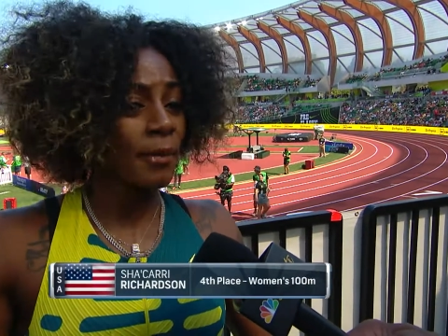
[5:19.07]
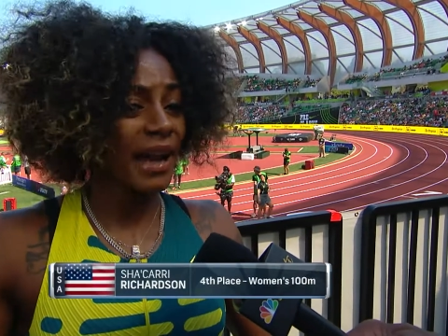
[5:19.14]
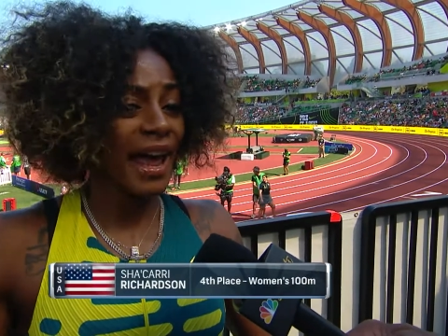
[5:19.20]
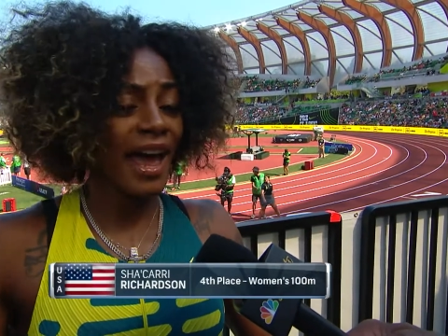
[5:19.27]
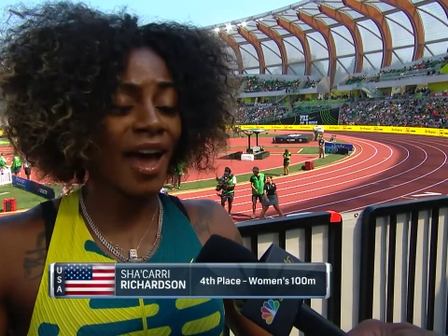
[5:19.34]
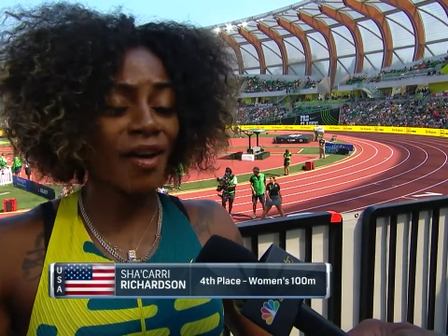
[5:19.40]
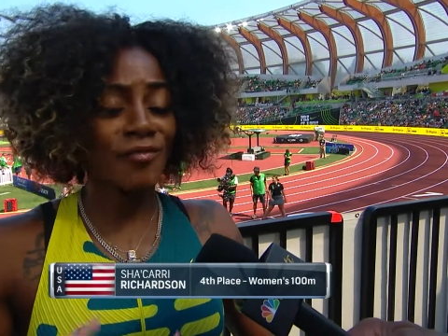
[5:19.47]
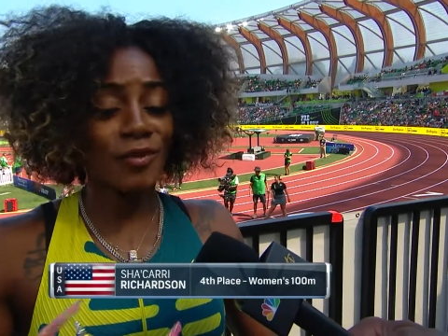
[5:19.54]
But
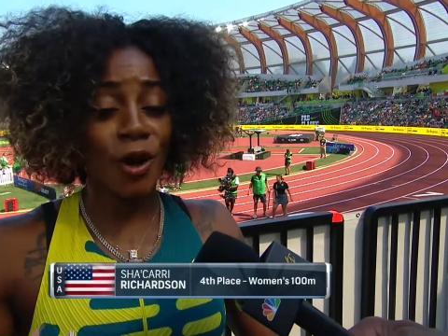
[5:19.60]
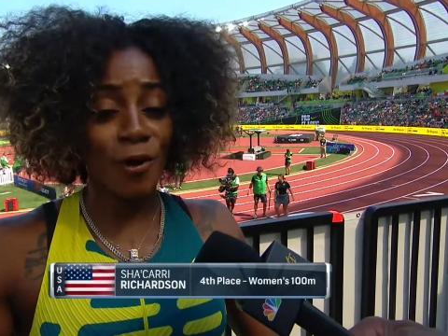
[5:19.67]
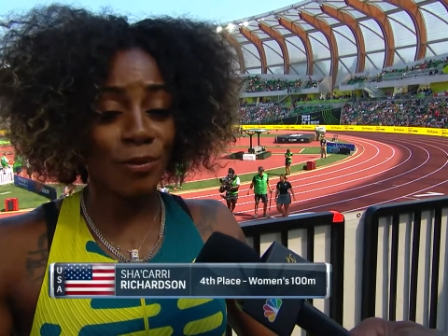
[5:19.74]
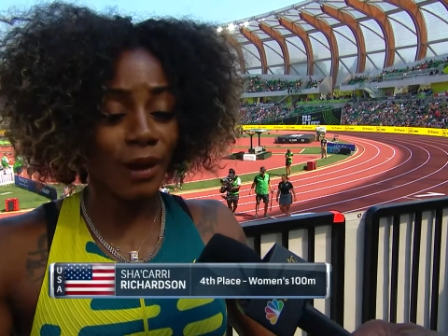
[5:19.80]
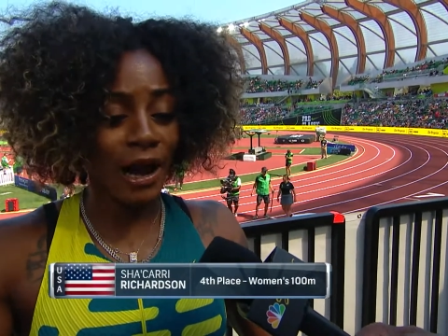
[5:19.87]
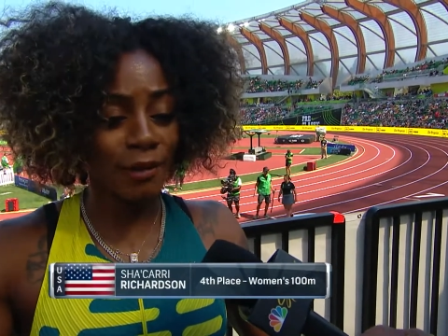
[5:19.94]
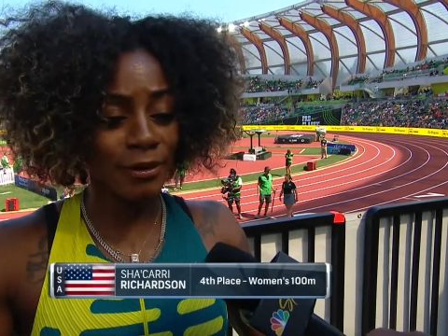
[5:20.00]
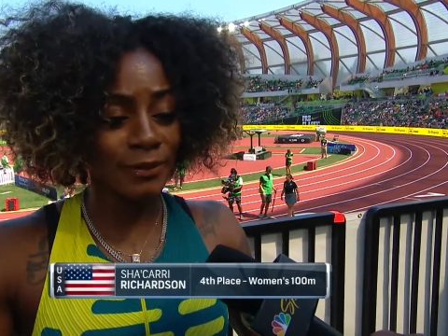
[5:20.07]
I have no
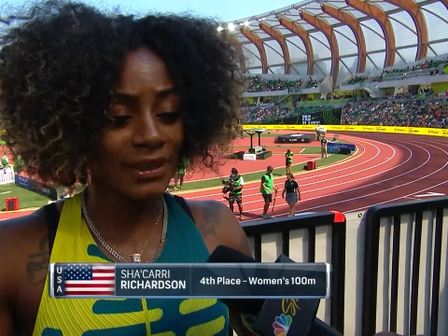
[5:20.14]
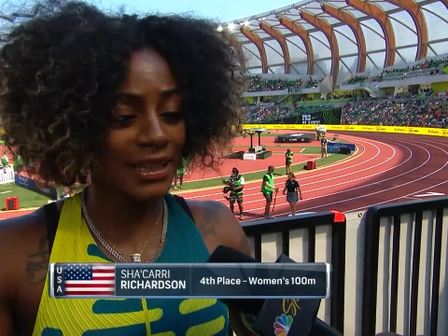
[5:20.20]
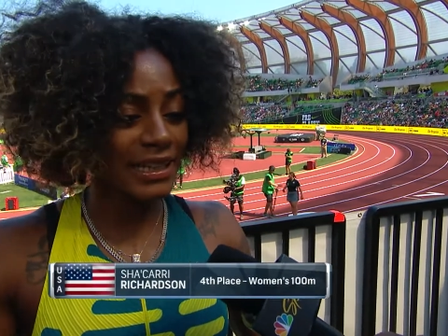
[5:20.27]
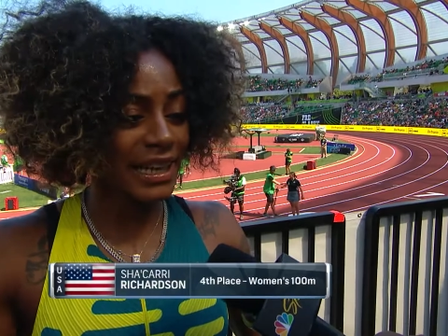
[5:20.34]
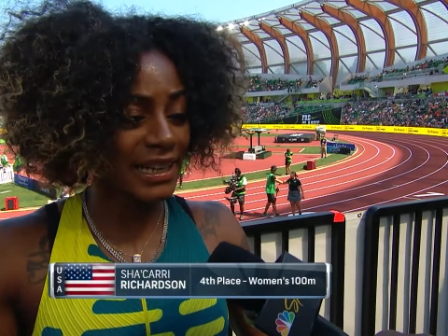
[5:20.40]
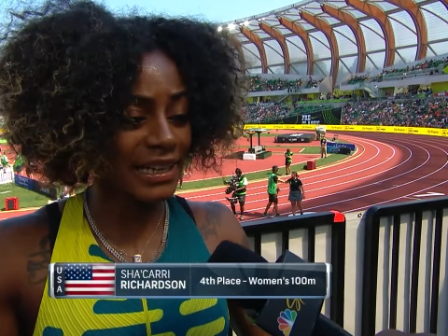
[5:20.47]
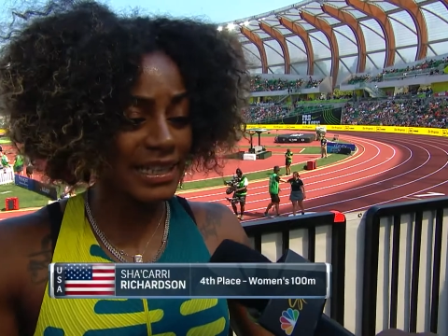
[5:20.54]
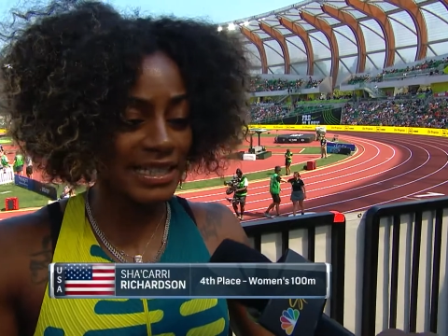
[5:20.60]
problem. The
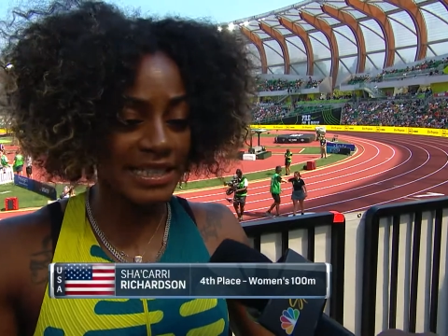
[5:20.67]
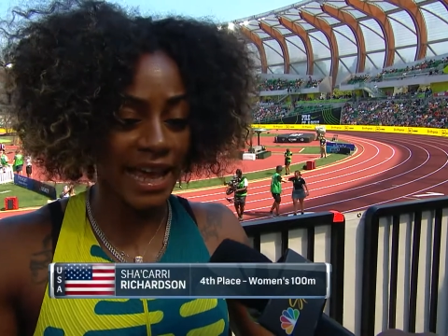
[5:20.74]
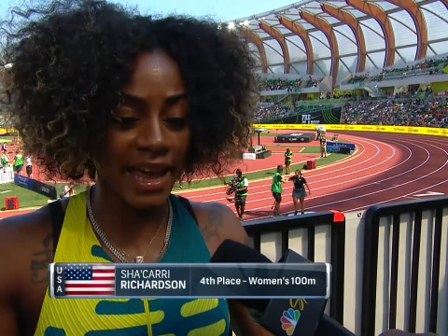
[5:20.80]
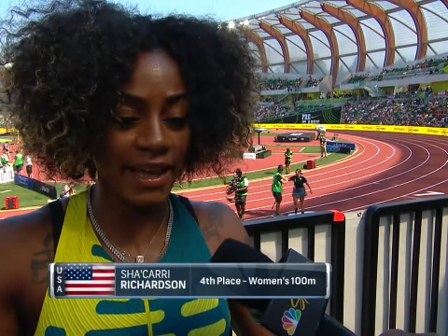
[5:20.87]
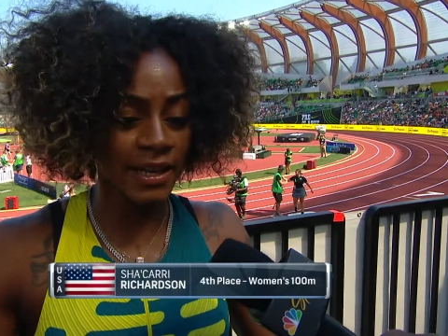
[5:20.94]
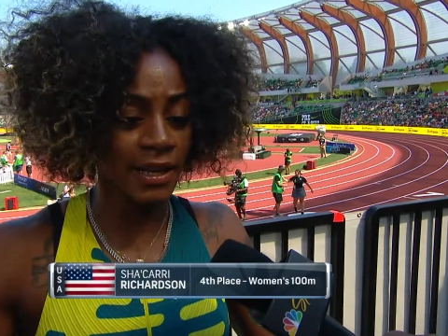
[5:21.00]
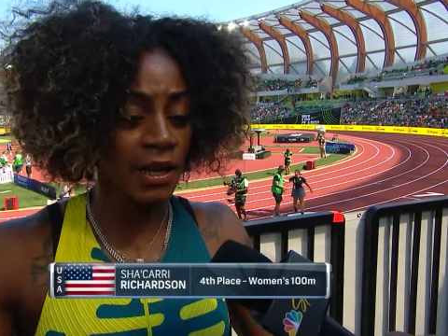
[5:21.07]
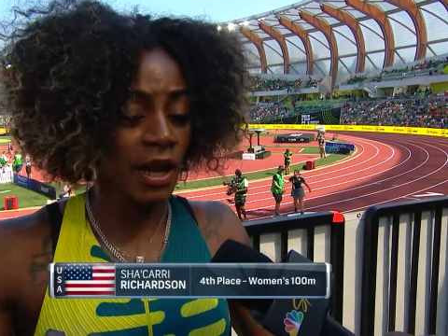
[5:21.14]
ladies
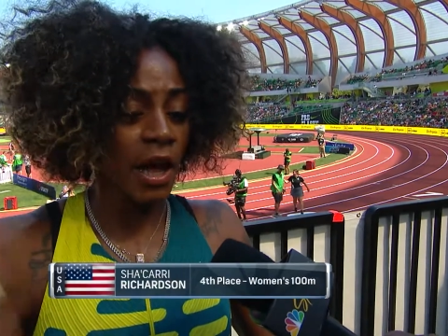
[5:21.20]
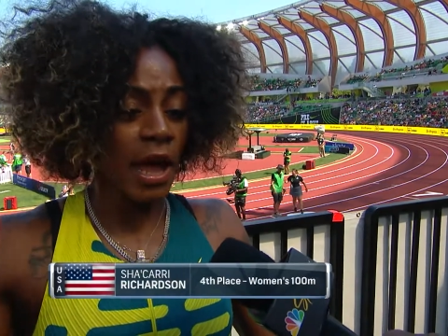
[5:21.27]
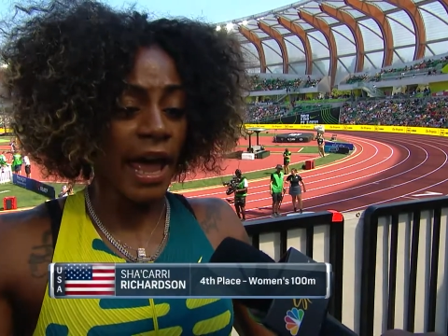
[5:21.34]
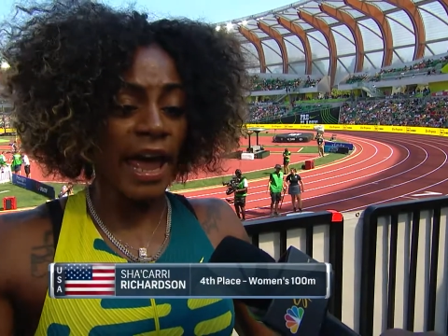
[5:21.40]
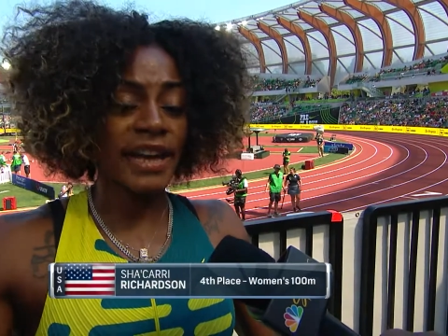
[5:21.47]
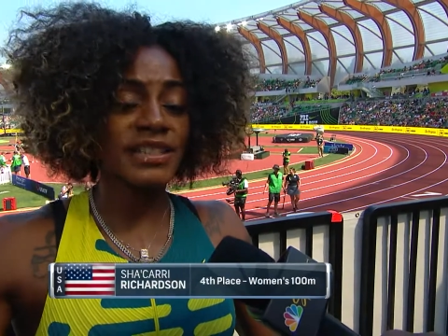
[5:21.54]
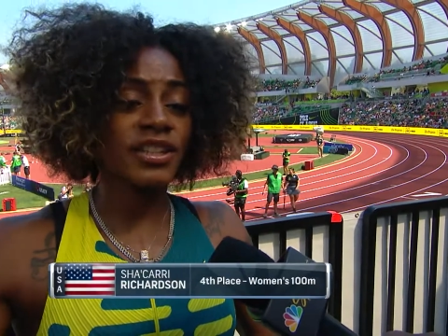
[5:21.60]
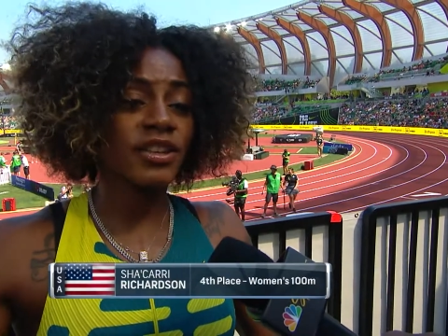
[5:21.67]
that
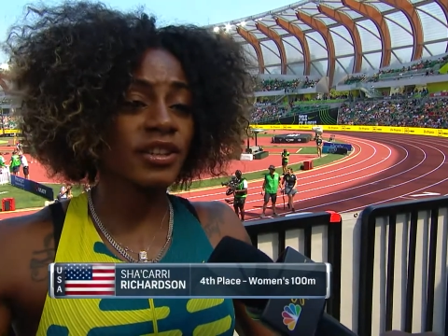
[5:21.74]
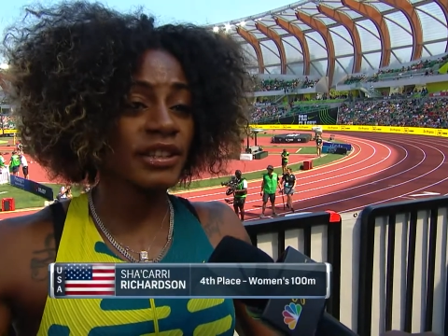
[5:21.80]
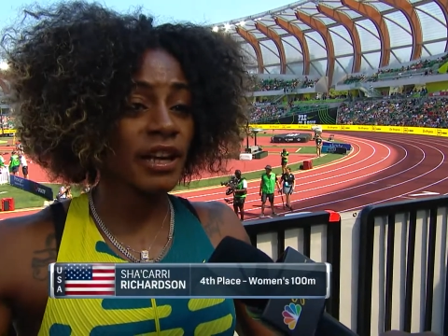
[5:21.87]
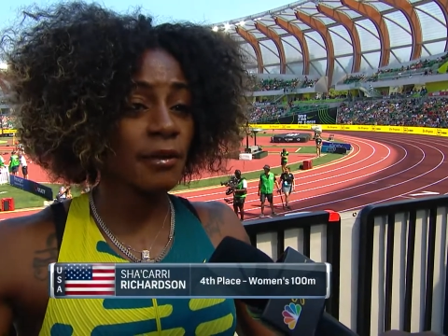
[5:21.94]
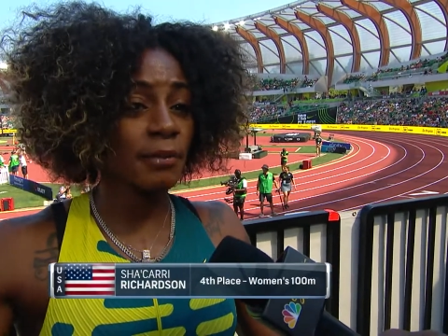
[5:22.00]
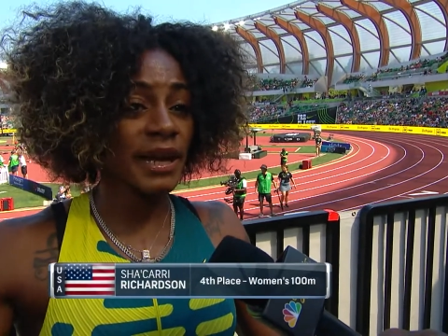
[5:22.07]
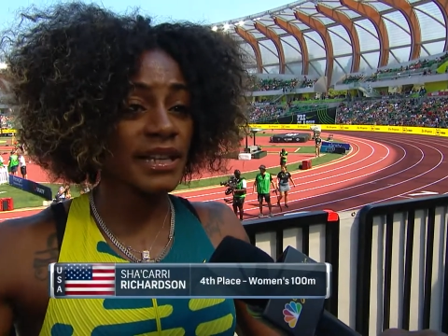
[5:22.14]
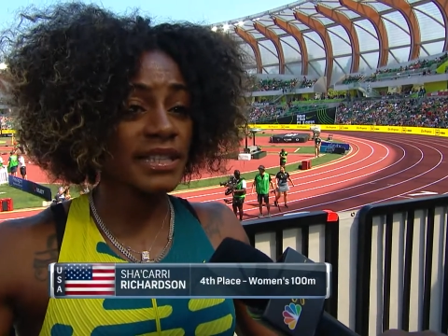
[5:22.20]
executed
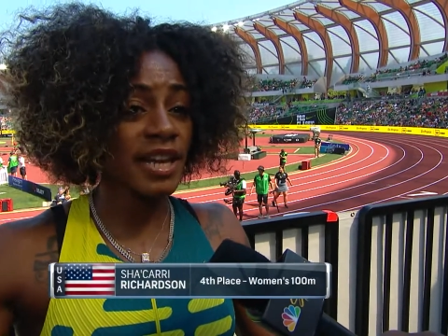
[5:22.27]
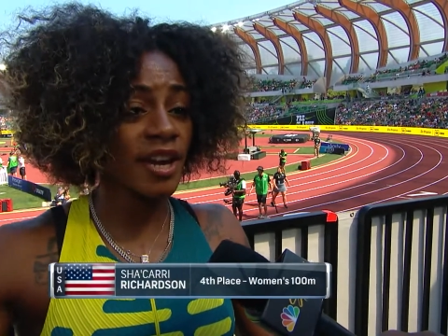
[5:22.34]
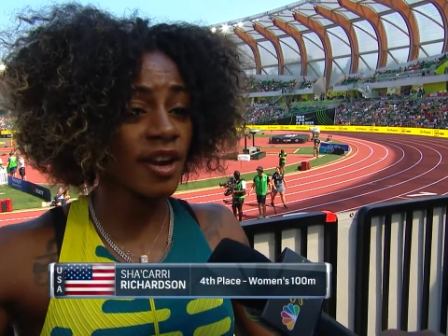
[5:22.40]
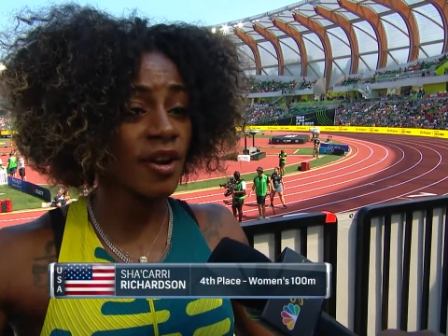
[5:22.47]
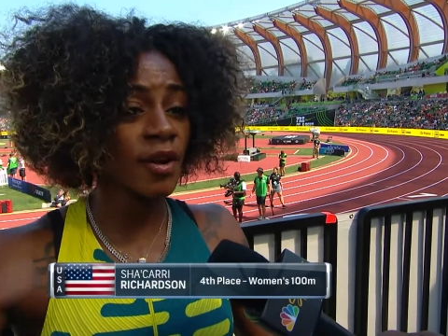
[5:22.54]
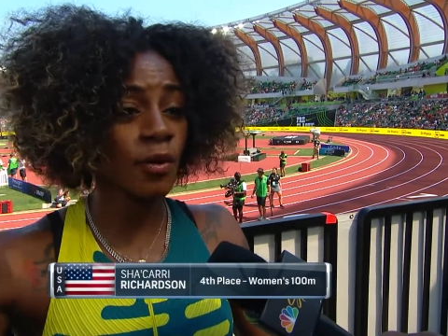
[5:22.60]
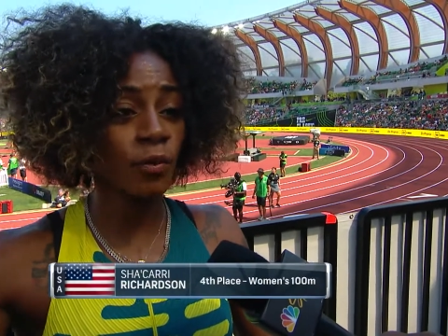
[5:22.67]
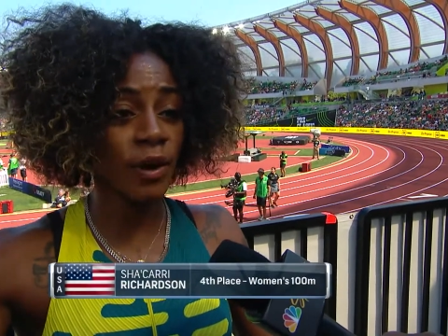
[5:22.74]
their best here.